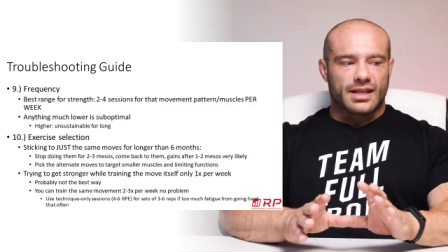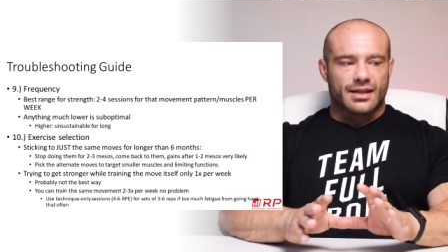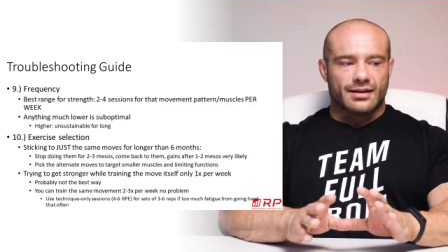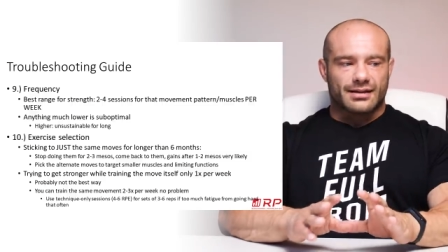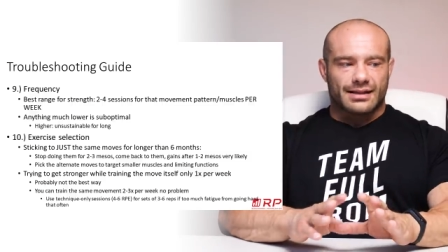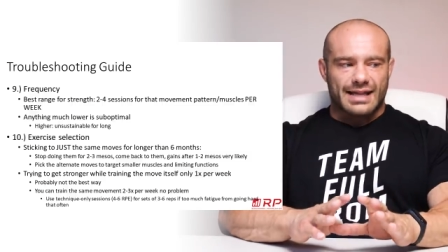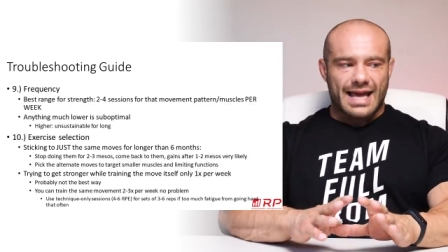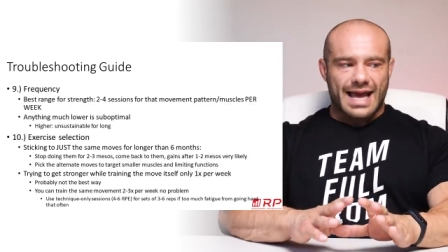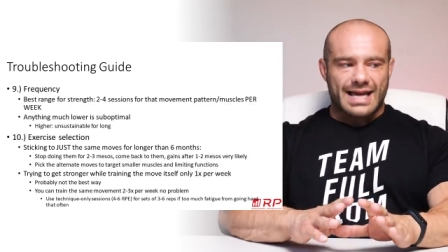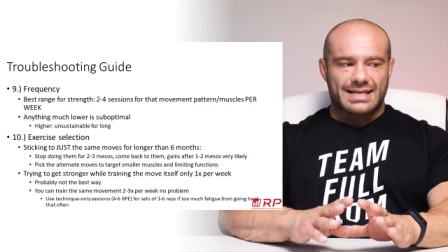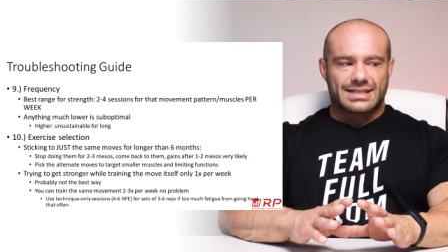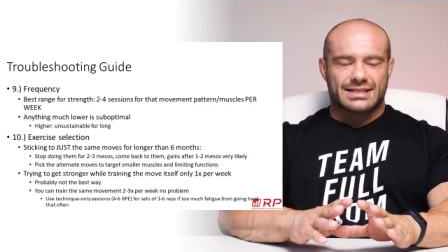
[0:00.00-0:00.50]

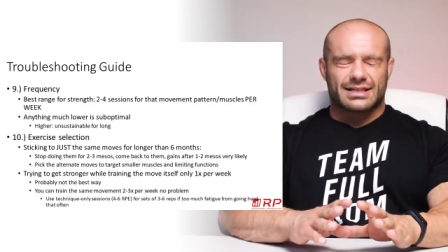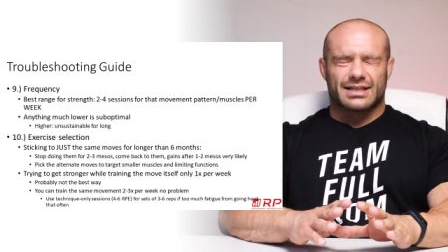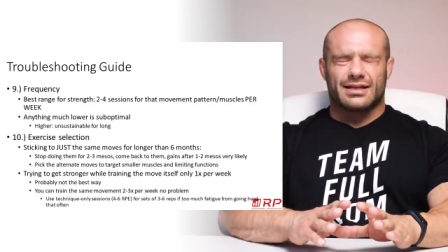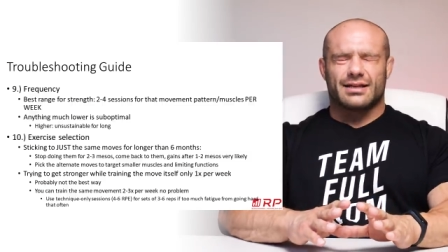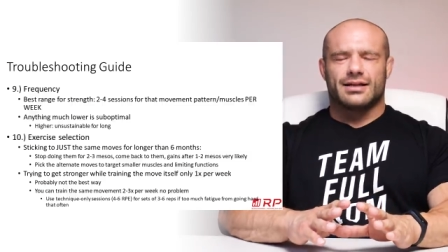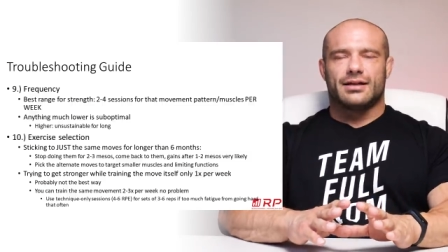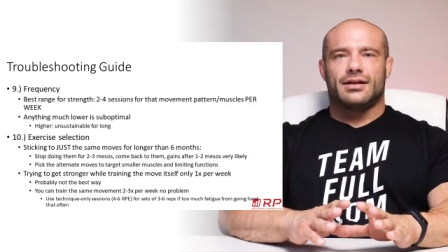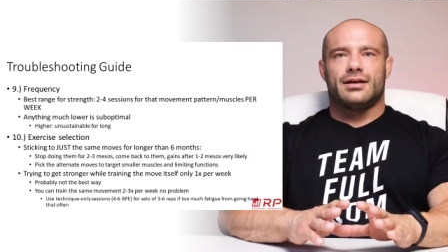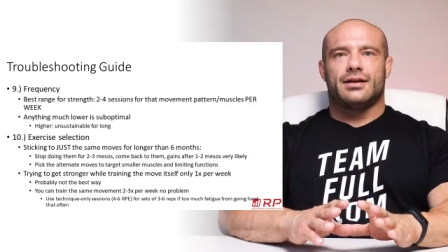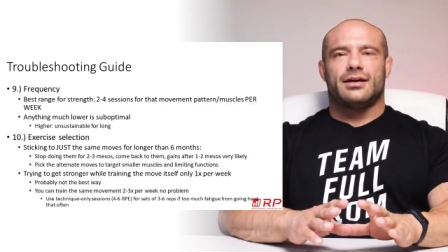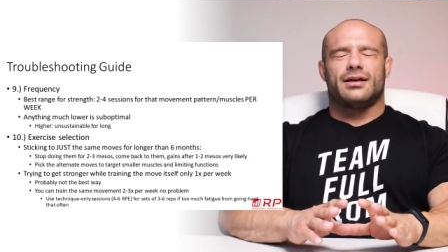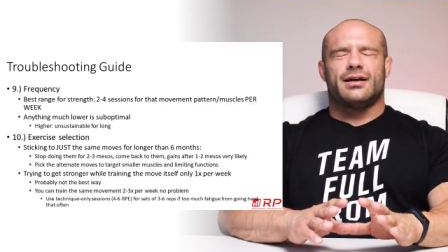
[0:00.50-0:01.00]
Lastly,
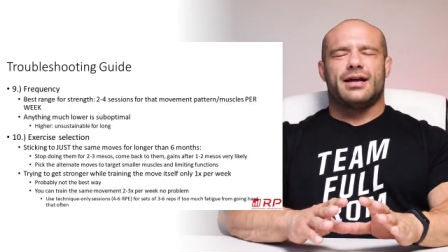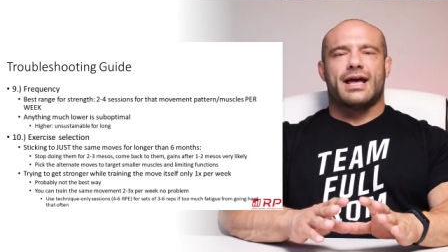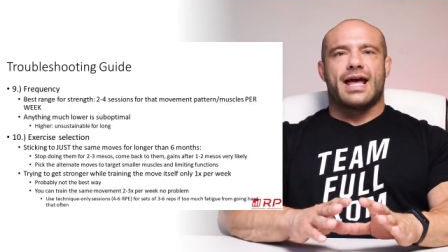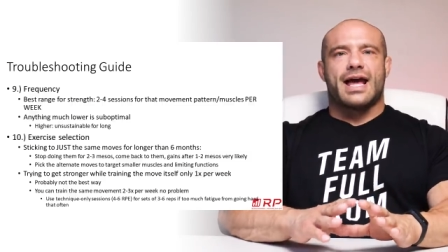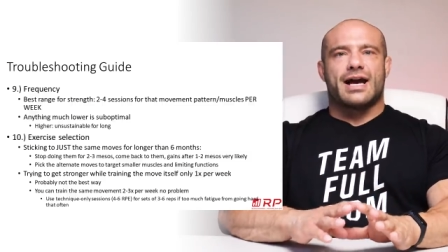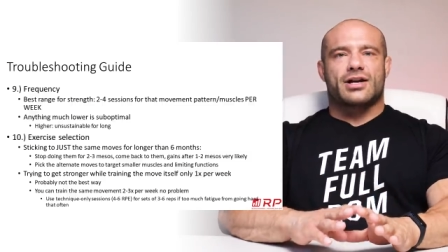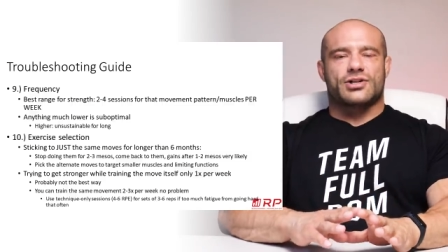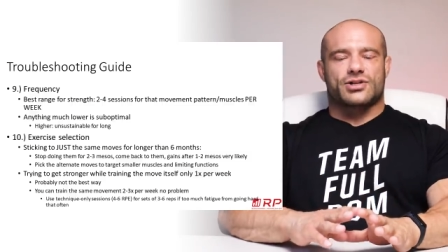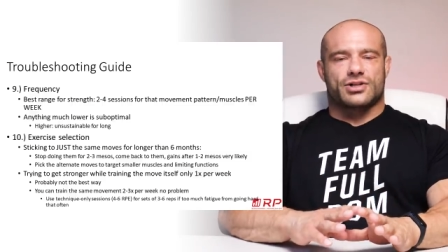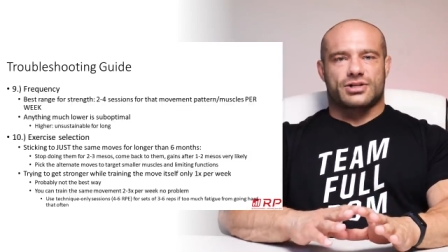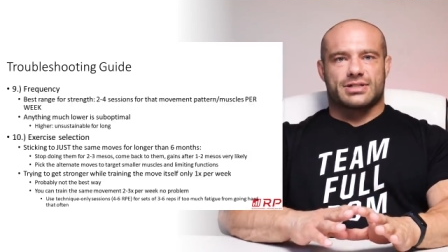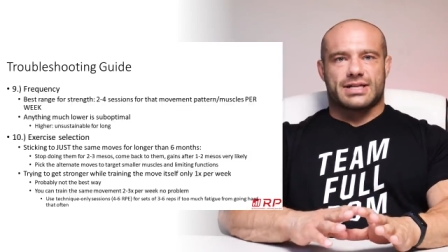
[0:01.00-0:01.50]

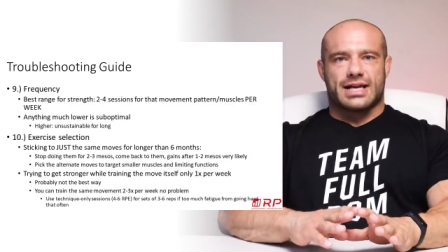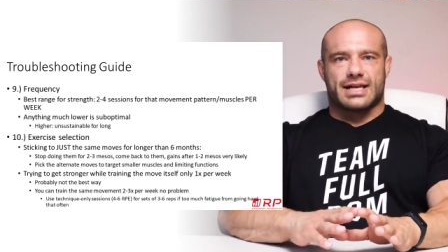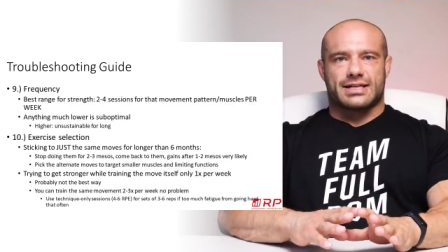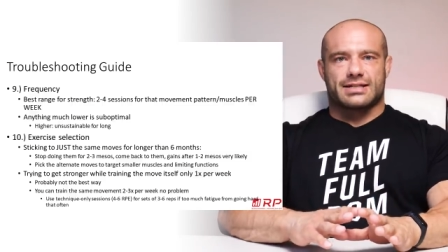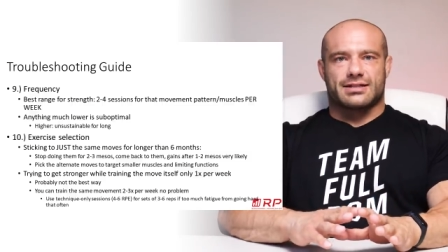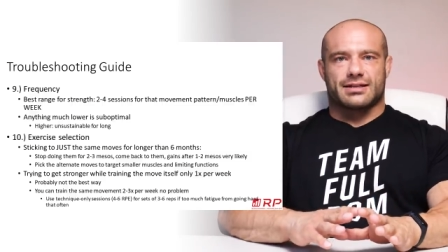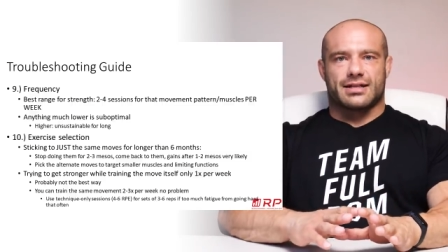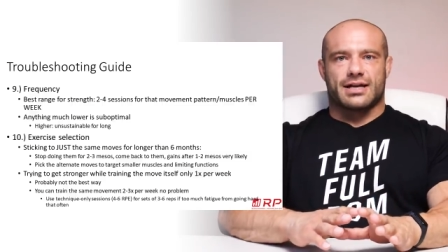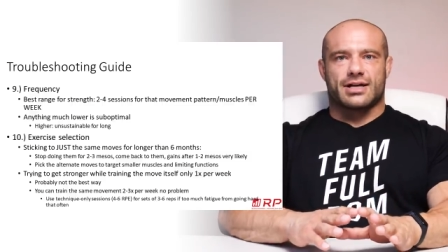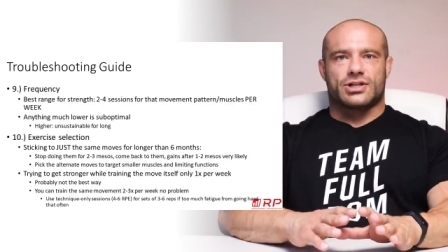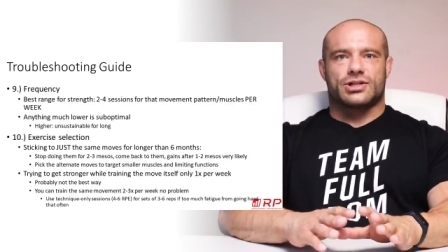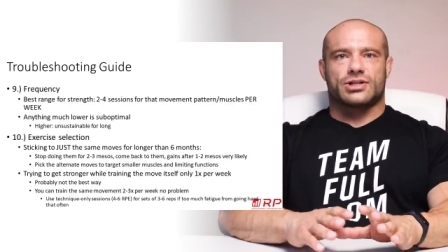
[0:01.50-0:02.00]
exercise
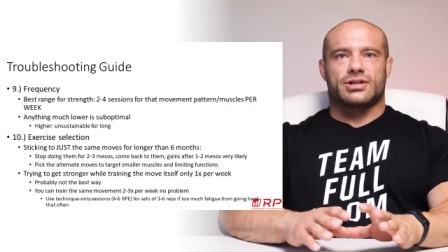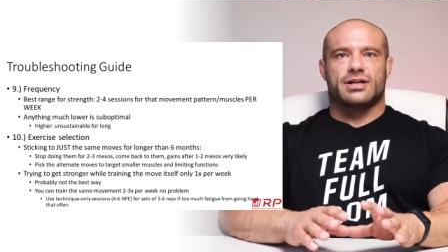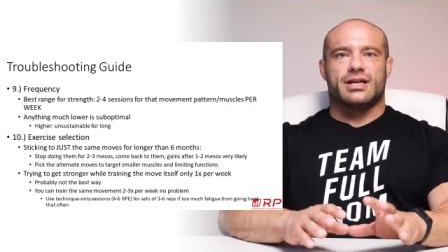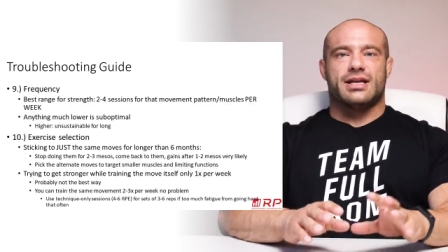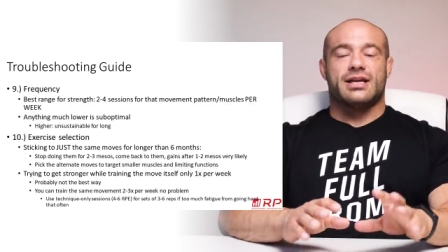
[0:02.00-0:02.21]
selection.